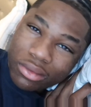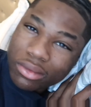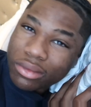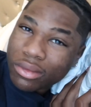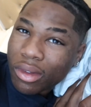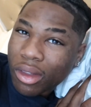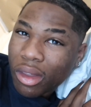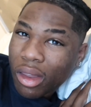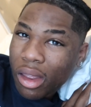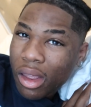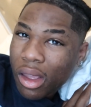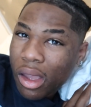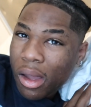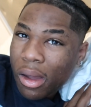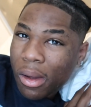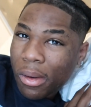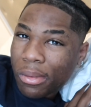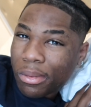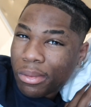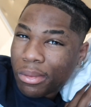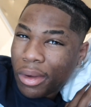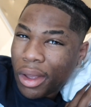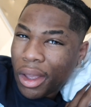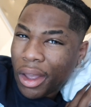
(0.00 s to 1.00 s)
move.
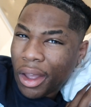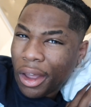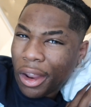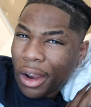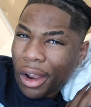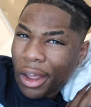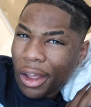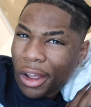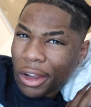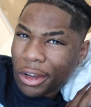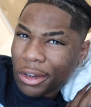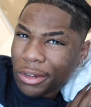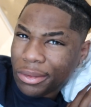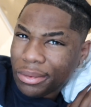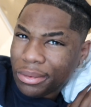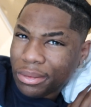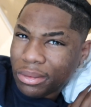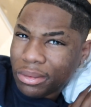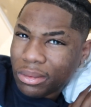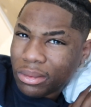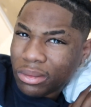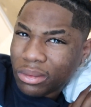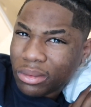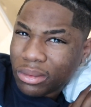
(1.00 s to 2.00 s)
Hello.
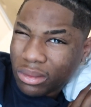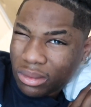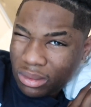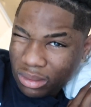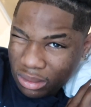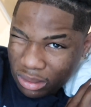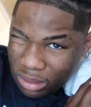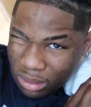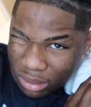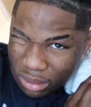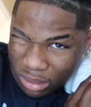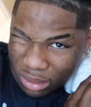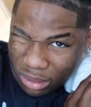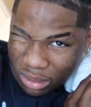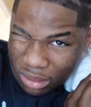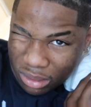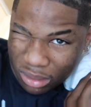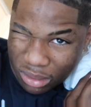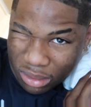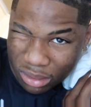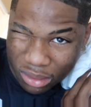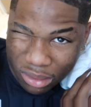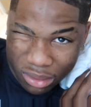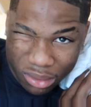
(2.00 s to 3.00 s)
Yeah, hello. What wrong
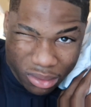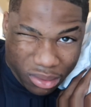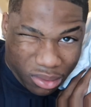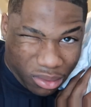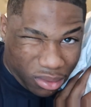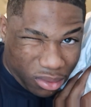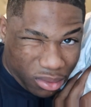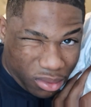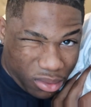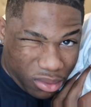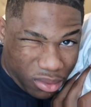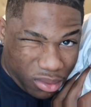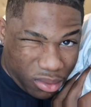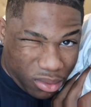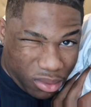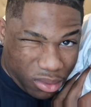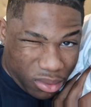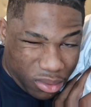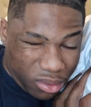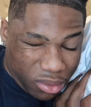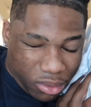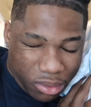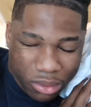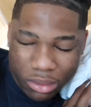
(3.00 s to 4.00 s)
with it?
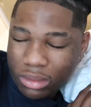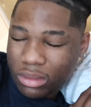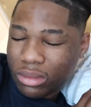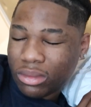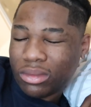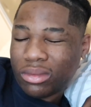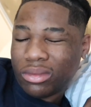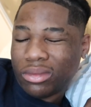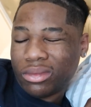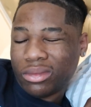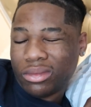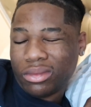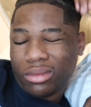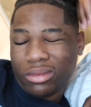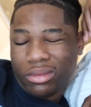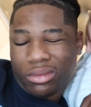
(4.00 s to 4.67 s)
Ain't crispy how it